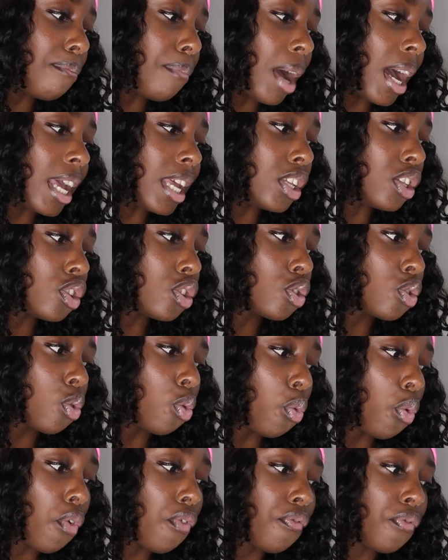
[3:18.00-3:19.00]
my
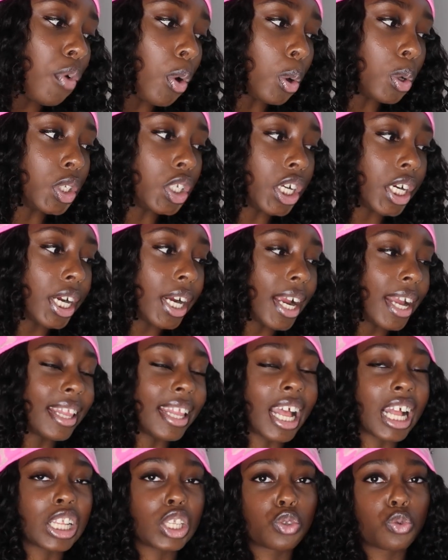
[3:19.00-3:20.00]
school folder, and
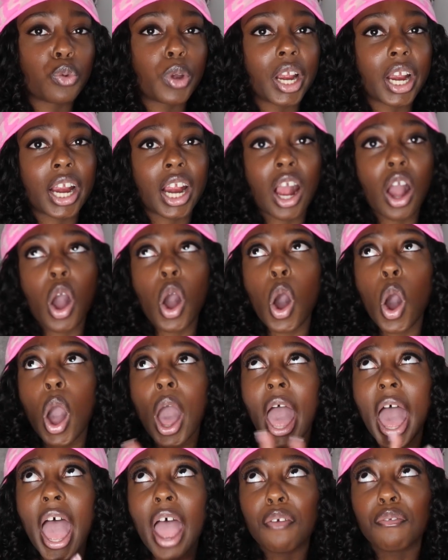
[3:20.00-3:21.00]
that's where
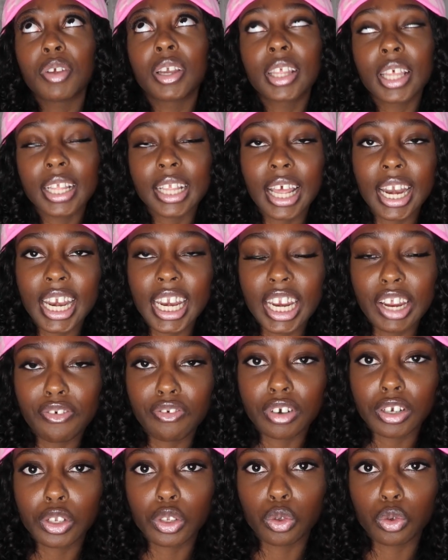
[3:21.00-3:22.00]
everything that I need
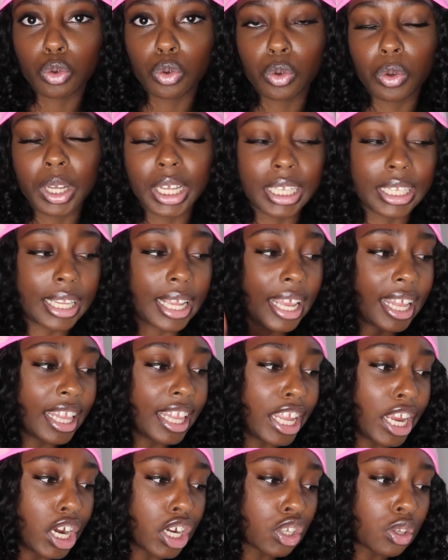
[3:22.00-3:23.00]
for school is in
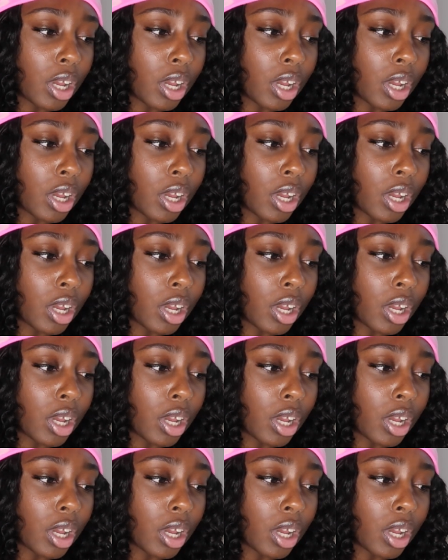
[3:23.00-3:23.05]
there.